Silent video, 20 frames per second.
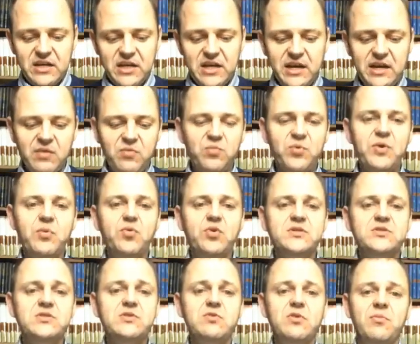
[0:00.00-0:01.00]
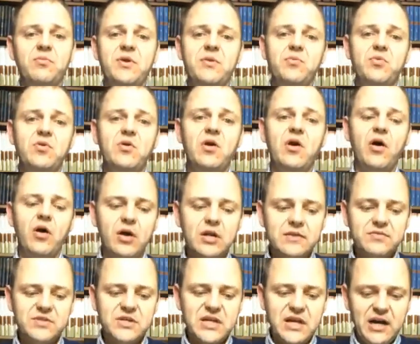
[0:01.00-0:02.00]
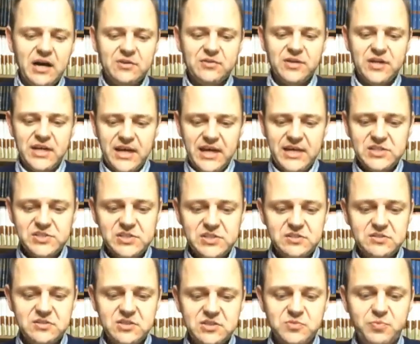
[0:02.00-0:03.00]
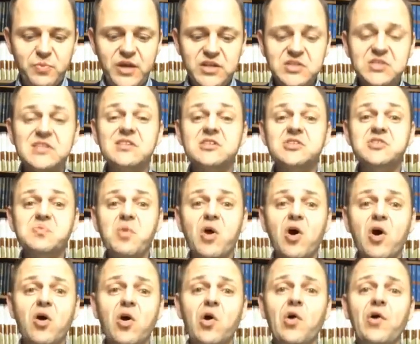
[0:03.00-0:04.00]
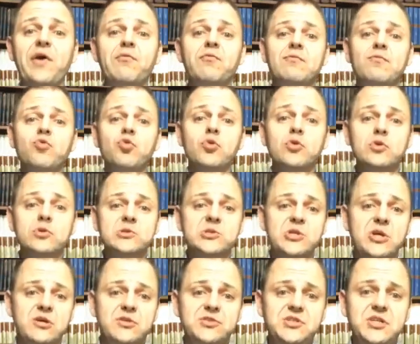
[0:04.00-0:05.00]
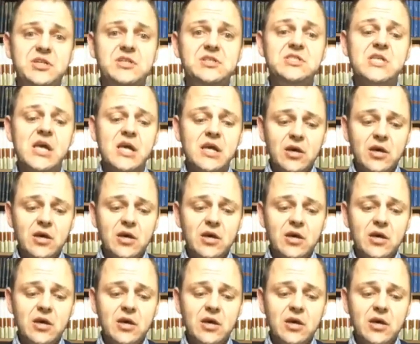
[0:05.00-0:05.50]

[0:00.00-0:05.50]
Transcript: Uh, we want to remember all of the congregations, especially the small and rural churches,